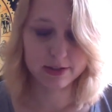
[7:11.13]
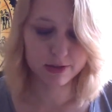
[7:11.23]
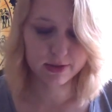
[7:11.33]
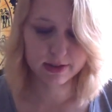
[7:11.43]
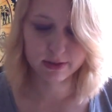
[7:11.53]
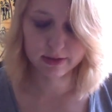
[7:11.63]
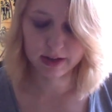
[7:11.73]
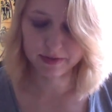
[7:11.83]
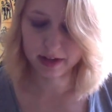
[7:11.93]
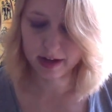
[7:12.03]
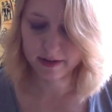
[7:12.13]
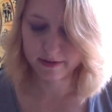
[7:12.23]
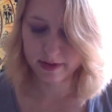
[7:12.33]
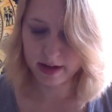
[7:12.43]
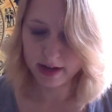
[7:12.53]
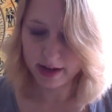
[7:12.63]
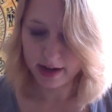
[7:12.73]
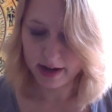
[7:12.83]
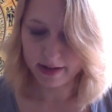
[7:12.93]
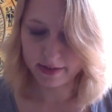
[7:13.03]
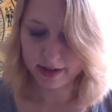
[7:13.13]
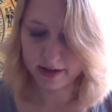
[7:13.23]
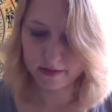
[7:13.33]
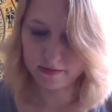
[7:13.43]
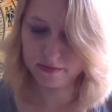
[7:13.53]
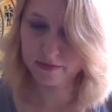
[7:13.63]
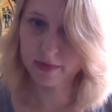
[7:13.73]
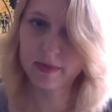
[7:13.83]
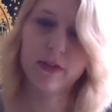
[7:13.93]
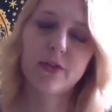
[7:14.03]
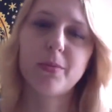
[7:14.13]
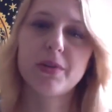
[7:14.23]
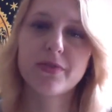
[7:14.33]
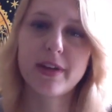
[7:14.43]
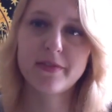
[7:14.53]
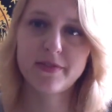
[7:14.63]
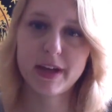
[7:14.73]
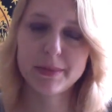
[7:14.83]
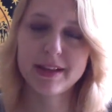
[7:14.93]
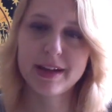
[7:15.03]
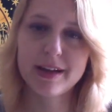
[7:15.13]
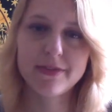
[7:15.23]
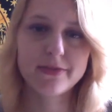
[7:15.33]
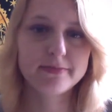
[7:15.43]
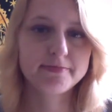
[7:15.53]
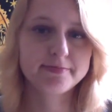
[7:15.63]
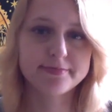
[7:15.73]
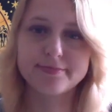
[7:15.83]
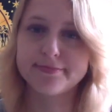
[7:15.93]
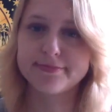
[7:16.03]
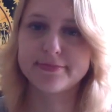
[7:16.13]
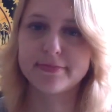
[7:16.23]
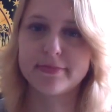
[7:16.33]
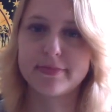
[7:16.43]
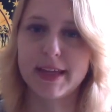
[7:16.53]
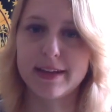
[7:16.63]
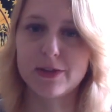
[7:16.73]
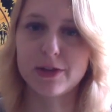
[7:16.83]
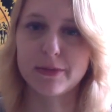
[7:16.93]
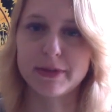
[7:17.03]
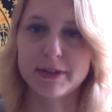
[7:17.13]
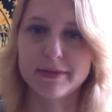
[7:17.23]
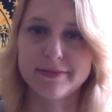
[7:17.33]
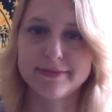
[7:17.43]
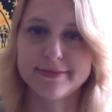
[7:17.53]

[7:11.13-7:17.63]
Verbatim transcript: issues in your love life, and then in your home and fam- family life, take a chill pill.